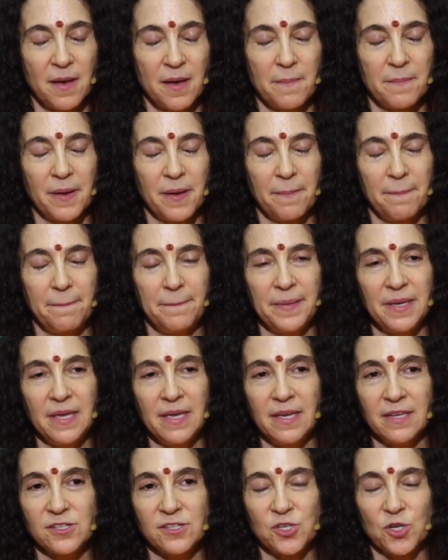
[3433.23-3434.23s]
But
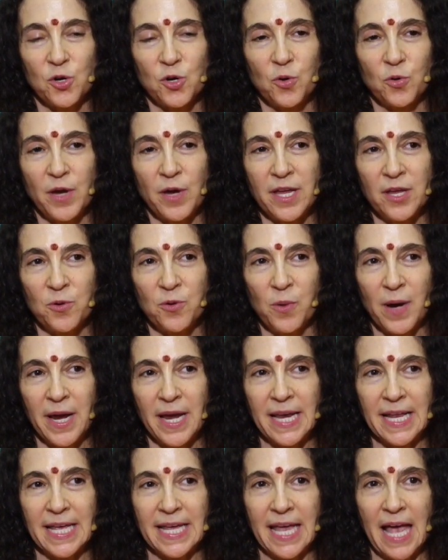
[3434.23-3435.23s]
B, it's a great
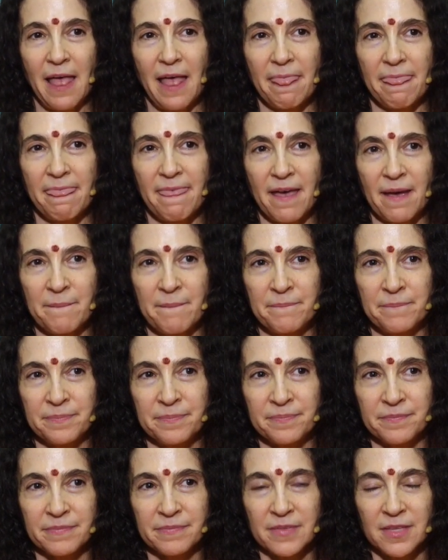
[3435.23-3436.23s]
way to get them